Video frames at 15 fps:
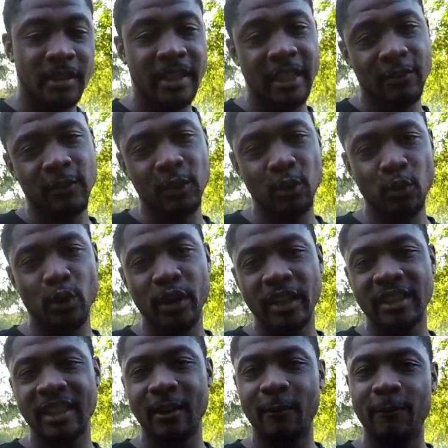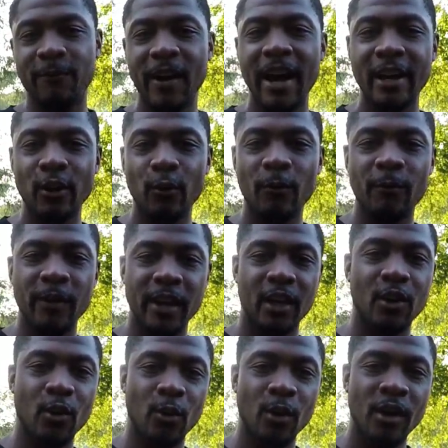Thanks for tuning in to the final
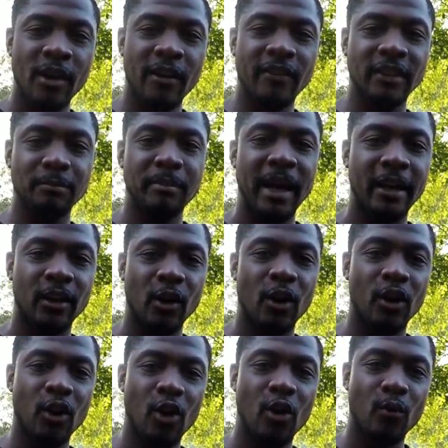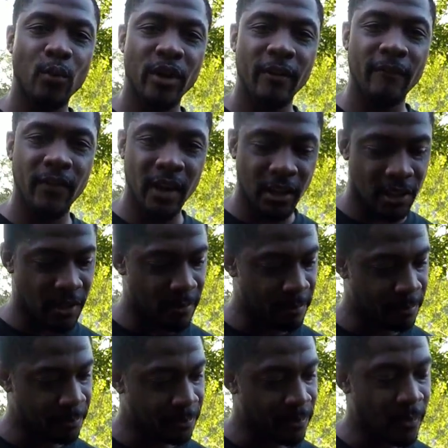video of this backyard lawn renovation.
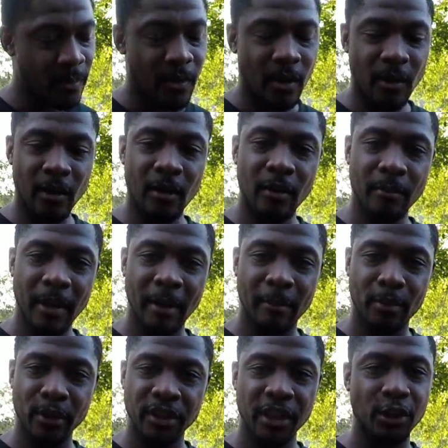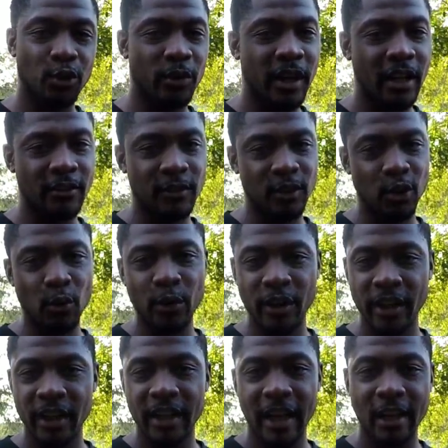I appreciate you guys for tuning
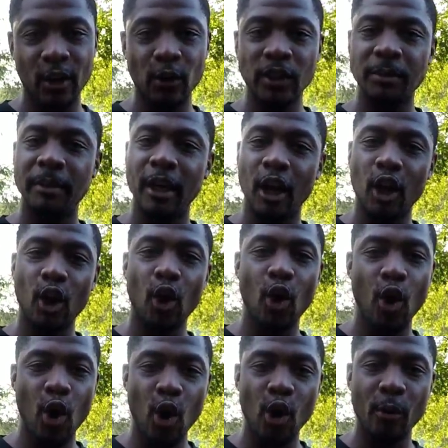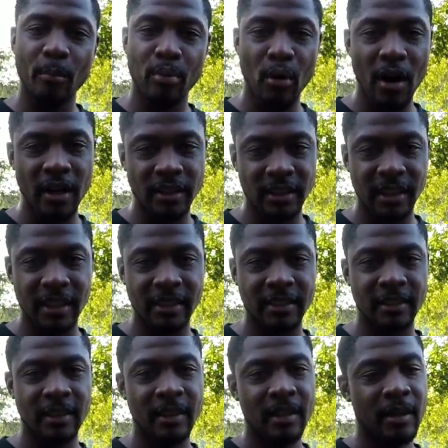in. I know it's been a long
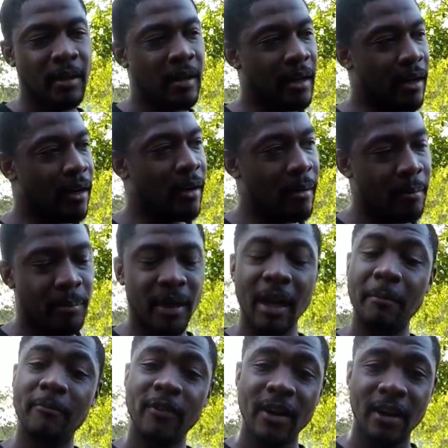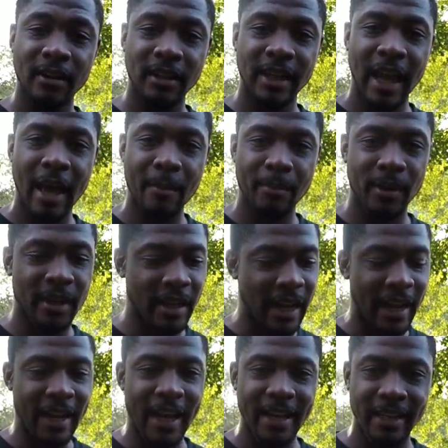process, but I'm finally happy that
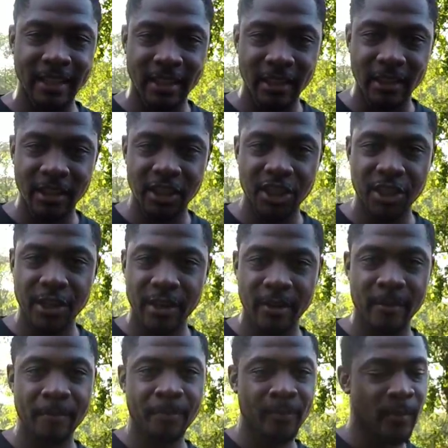I got it done this year.